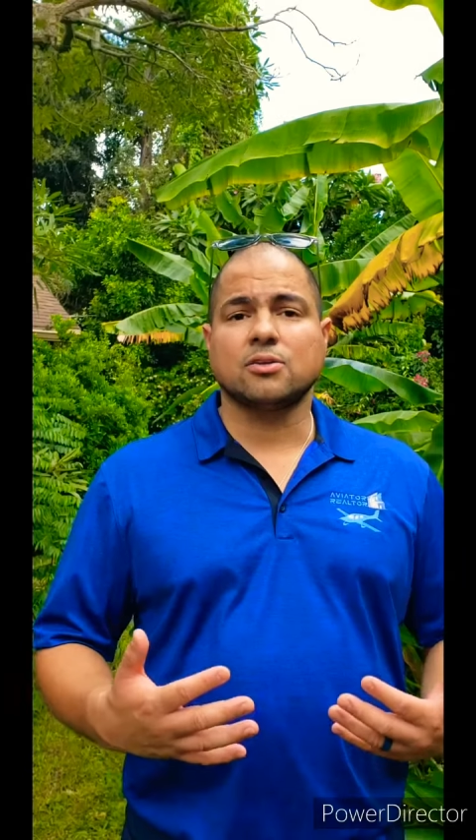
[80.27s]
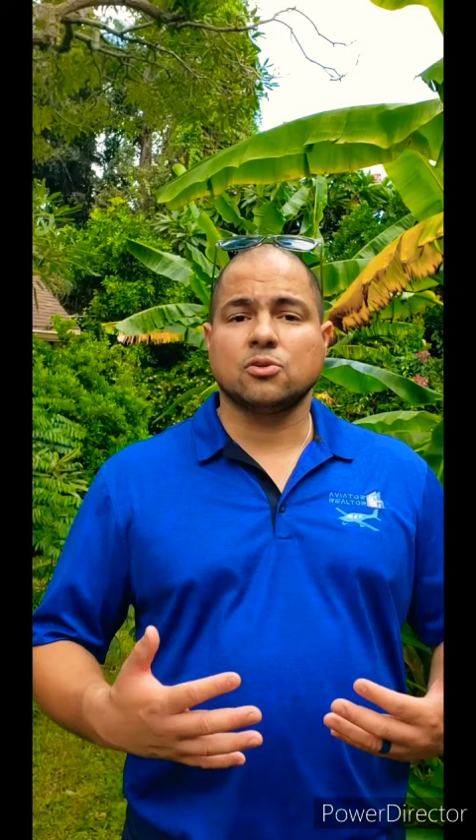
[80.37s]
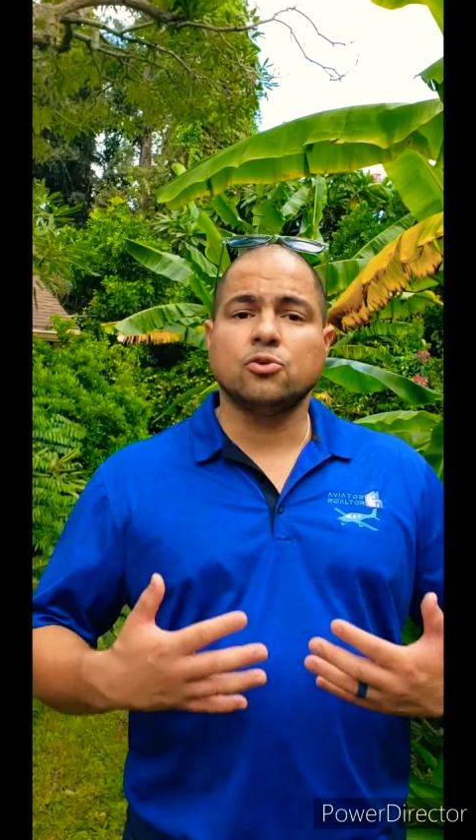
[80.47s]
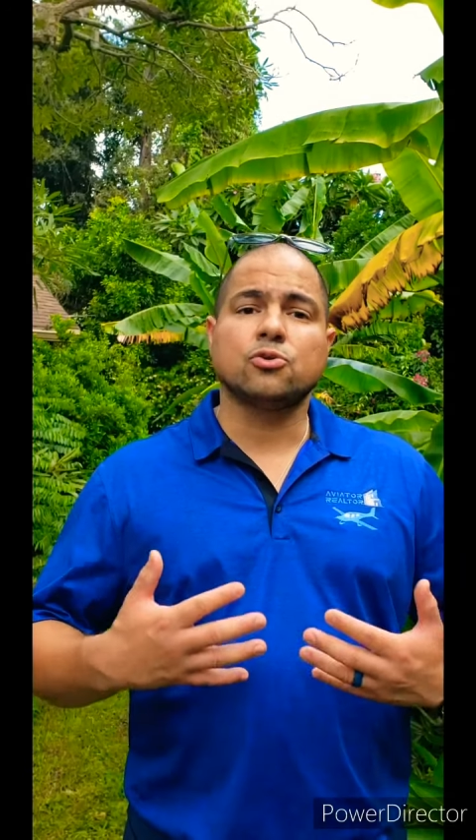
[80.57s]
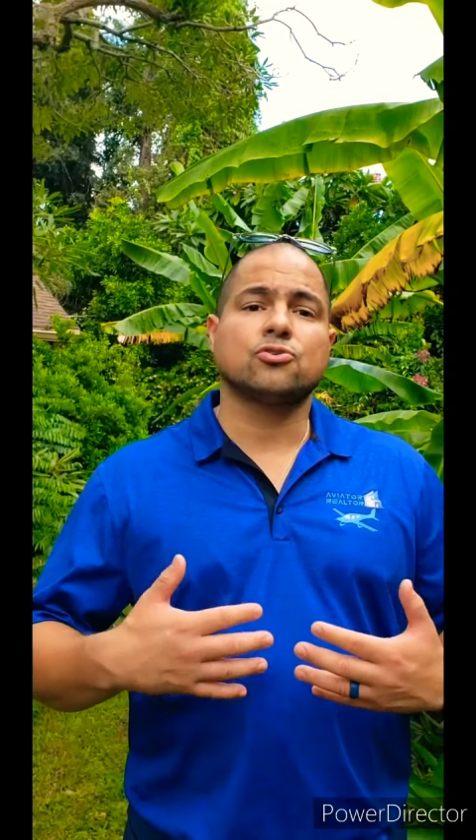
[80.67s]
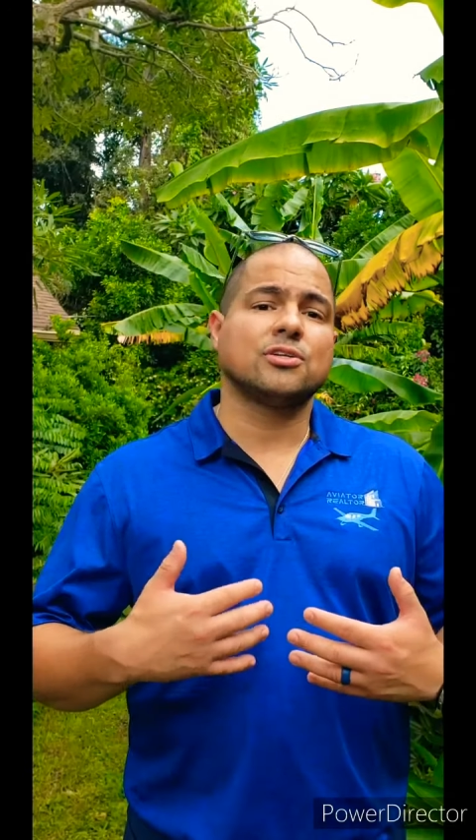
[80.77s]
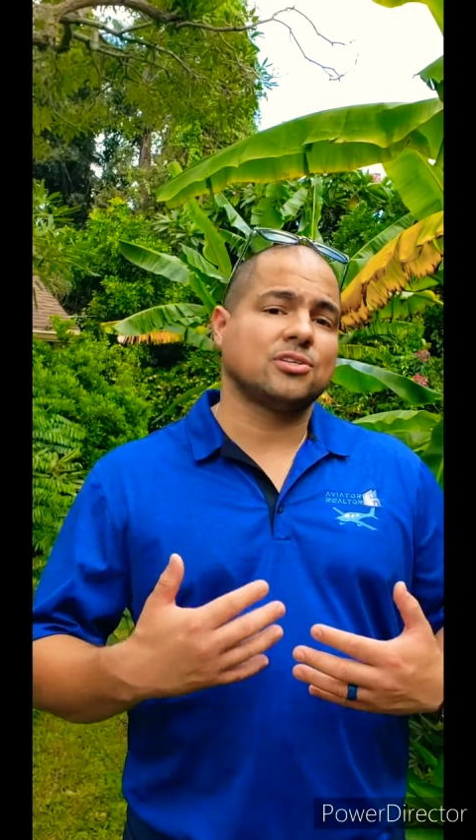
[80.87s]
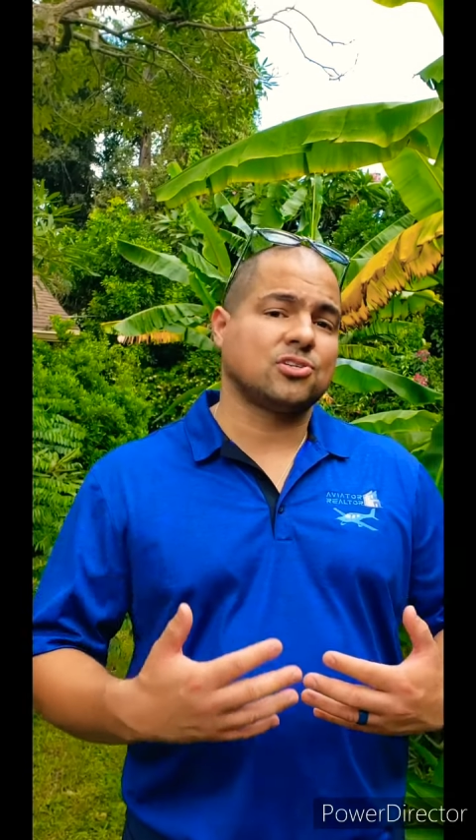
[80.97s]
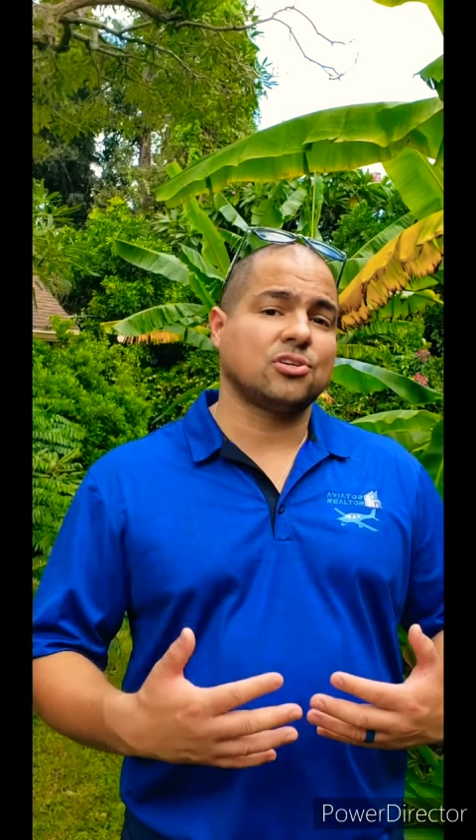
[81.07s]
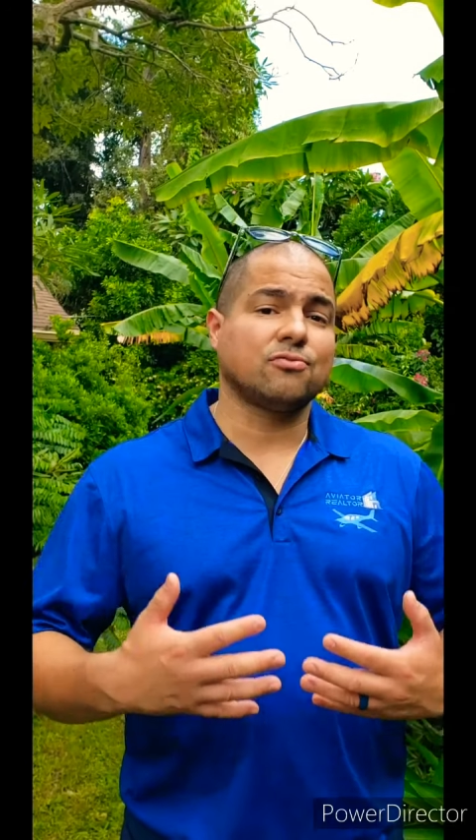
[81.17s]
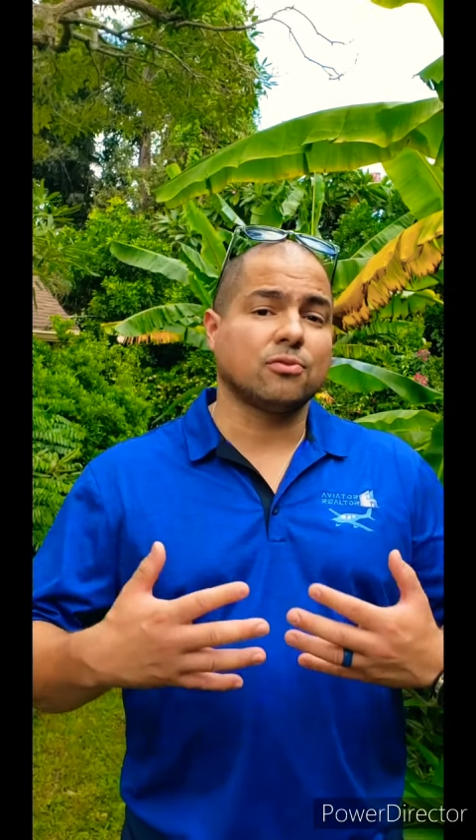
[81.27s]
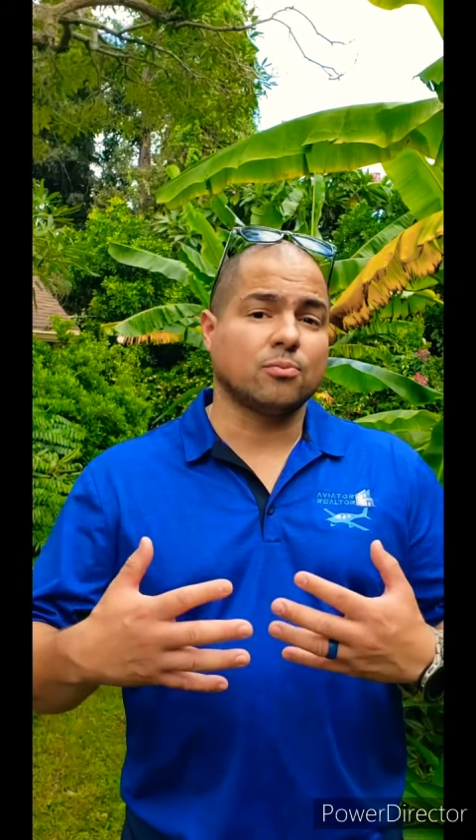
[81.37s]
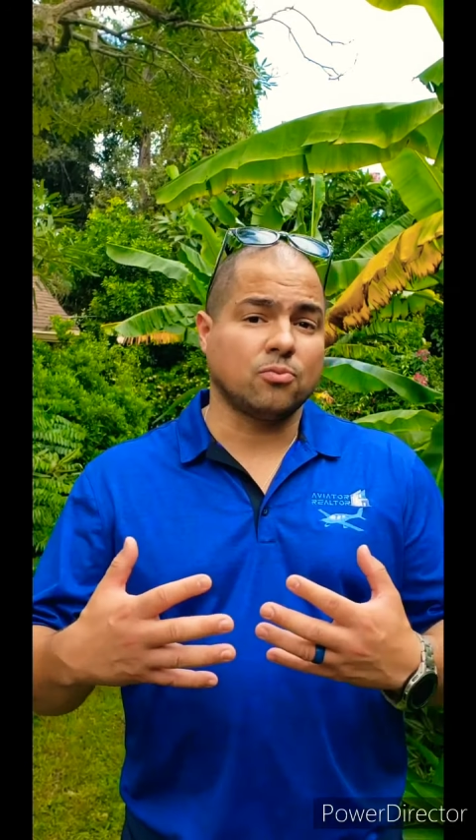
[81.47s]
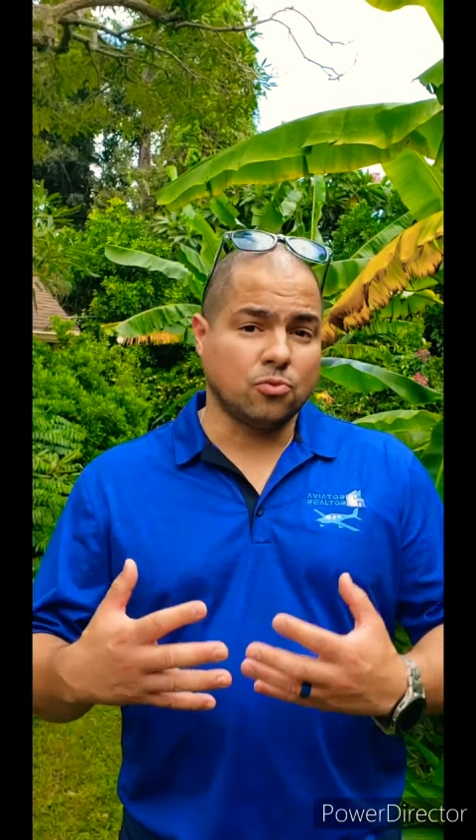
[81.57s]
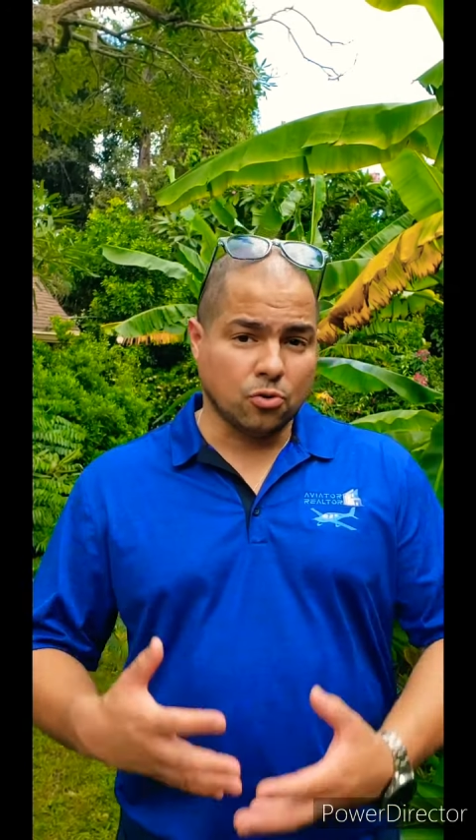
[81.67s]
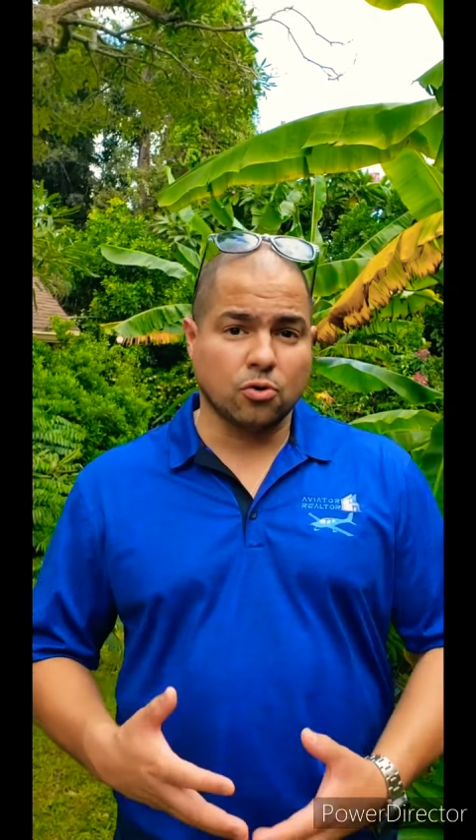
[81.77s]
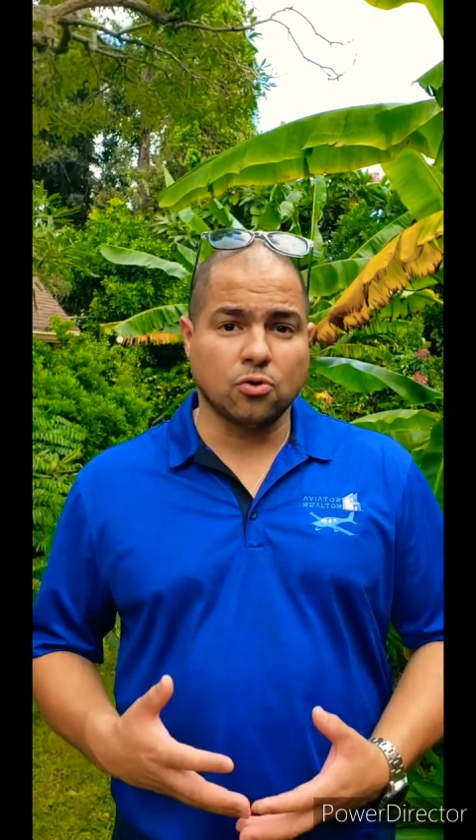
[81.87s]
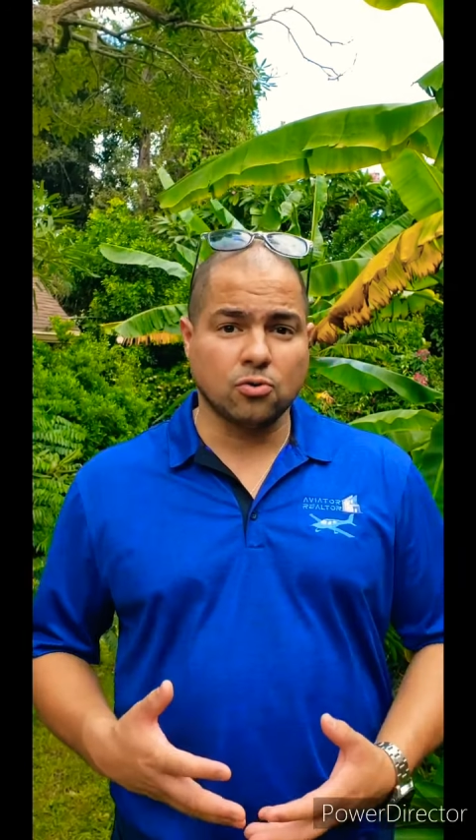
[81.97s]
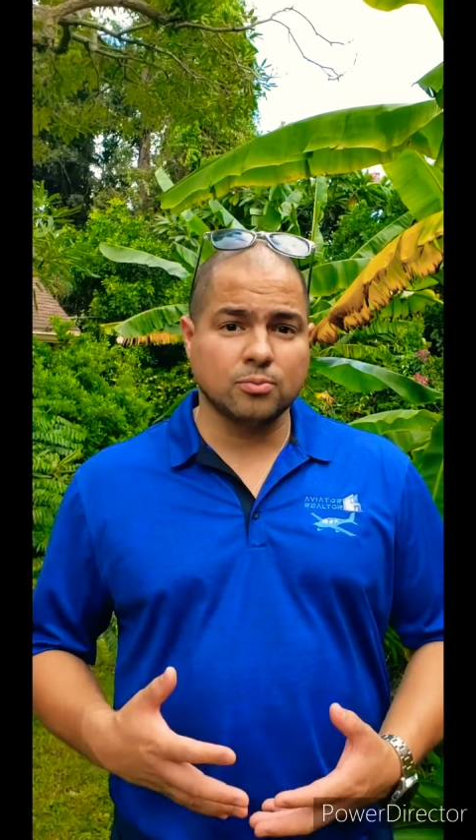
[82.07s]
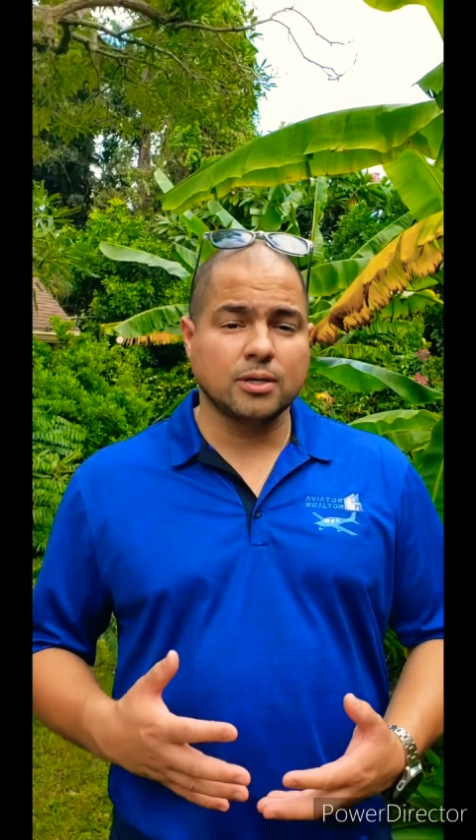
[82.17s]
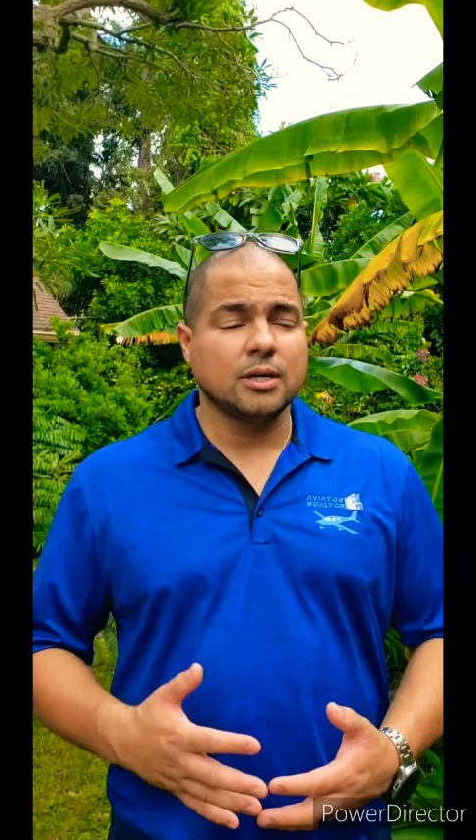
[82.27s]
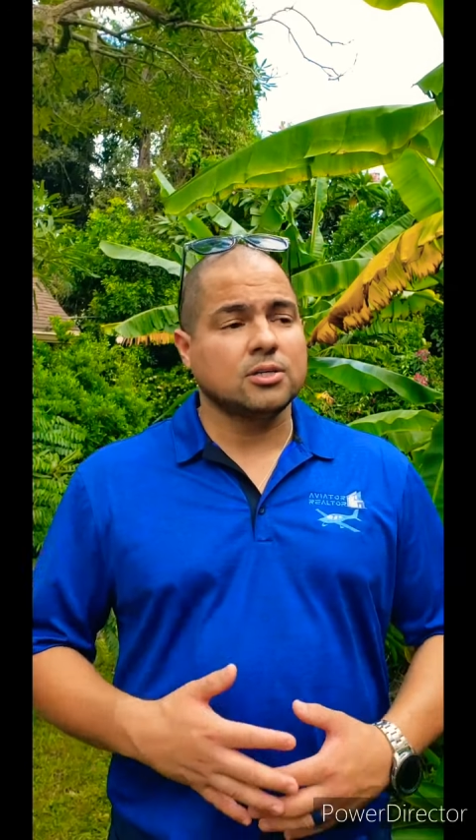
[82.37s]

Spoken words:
you're transitioning from your home